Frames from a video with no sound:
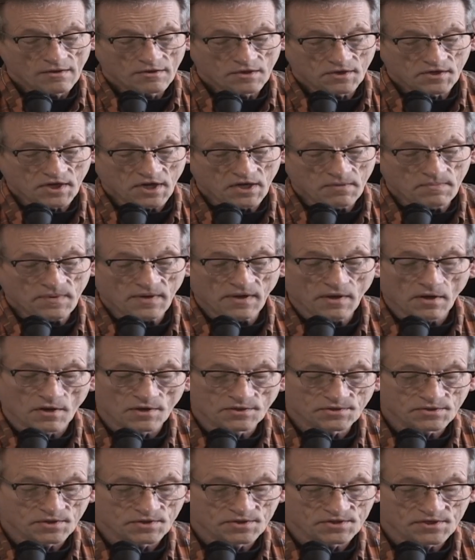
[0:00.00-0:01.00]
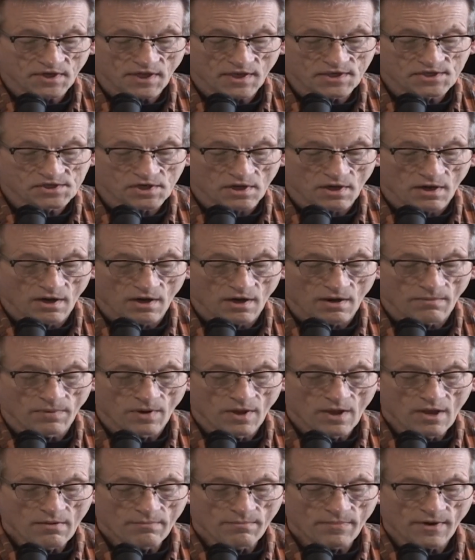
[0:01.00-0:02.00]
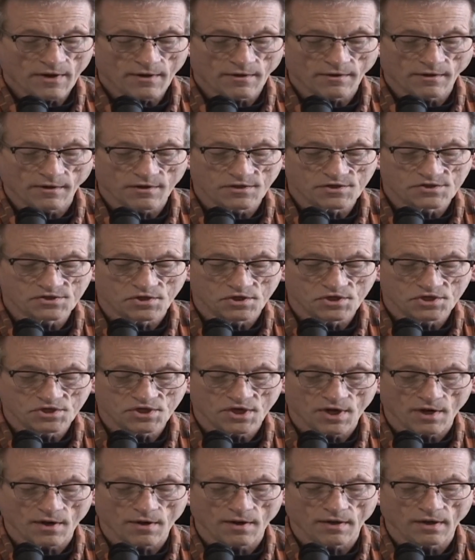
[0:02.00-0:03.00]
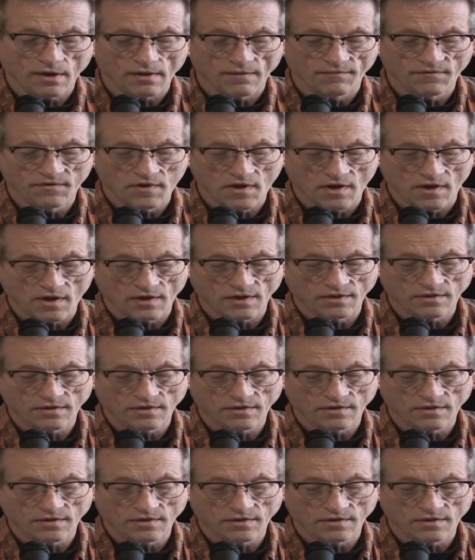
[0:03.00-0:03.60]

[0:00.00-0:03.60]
The TPP also sets up barriers to sharing of